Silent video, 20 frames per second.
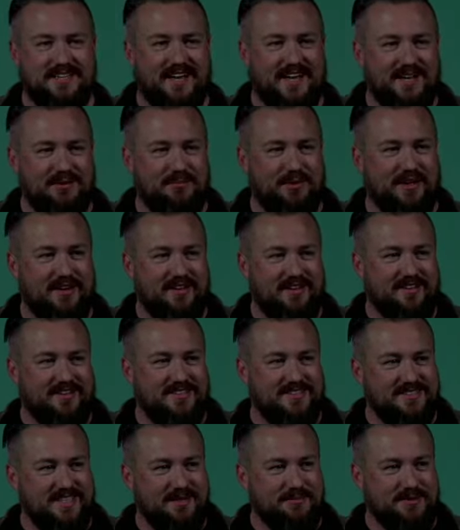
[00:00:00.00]
and money on the
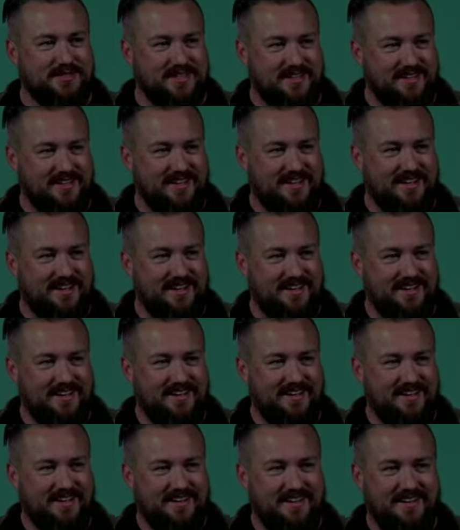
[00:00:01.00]
same Sunday?
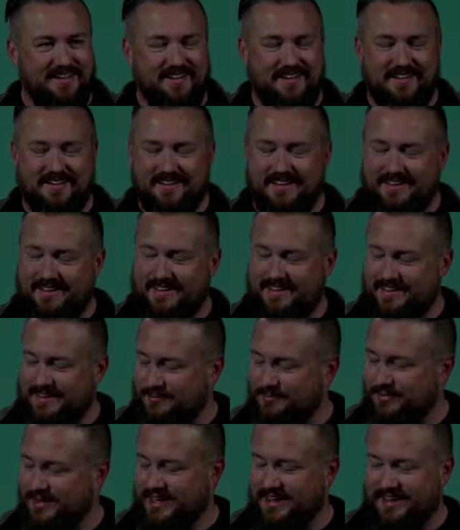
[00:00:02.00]
Oh
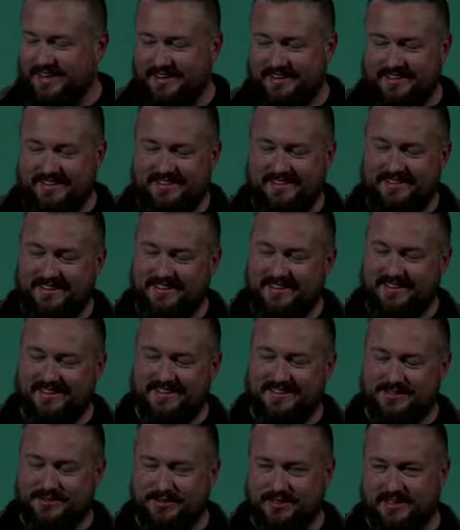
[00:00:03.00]
man, I need a
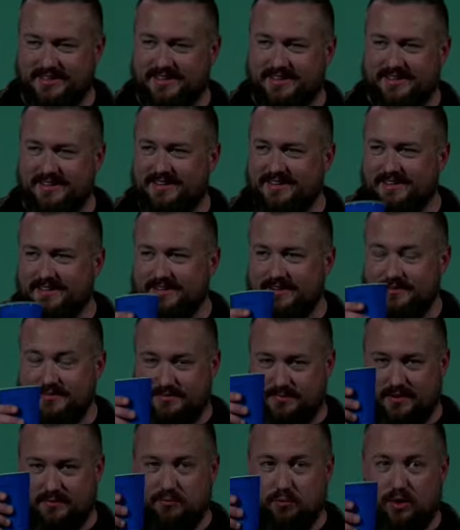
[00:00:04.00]
drink
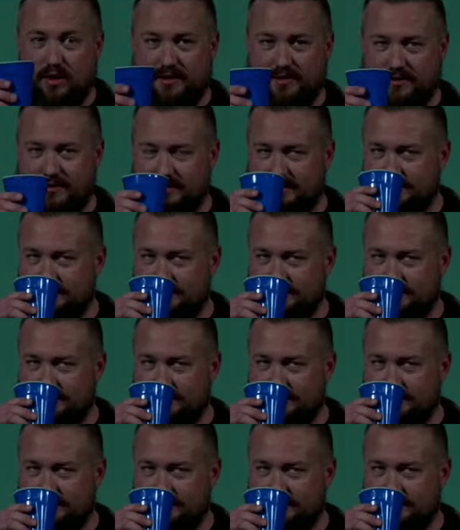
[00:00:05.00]
of water.